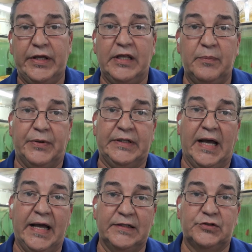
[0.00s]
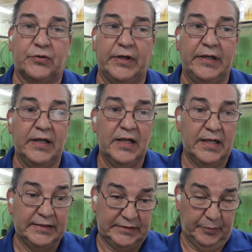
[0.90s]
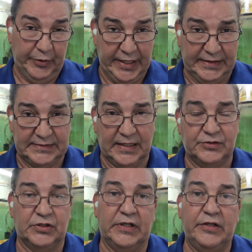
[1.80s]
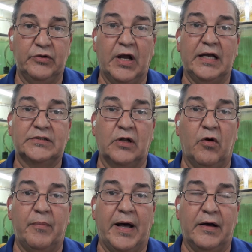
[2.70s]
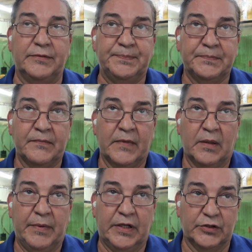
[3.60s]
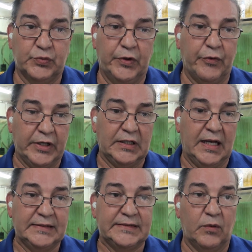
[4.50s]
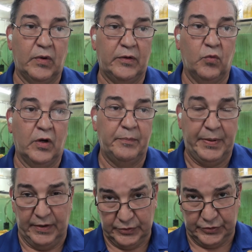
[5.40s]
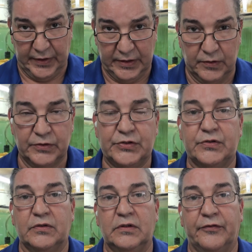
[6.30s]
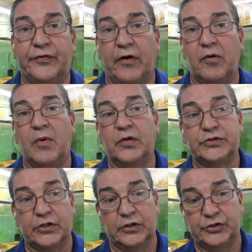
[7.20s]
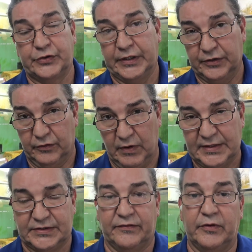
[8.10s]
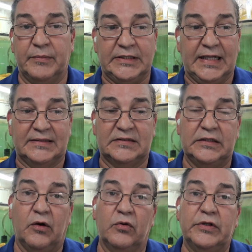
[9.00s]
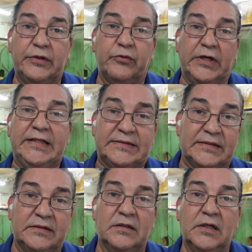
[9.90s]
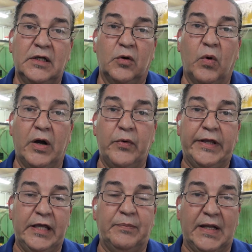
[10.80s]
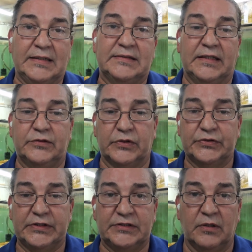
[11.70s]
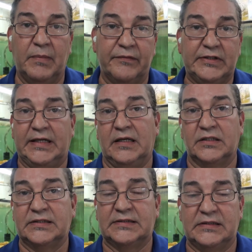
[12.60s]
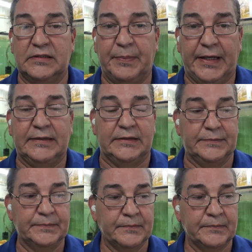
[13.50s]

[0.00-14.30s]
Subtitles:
keep in the hatchery is the breeding section that you guys know about, because we realize that when one pair triggers, the pheromones are going to trigger the rest of them. But that's the only reason why we keep that central system. Everything else is independent.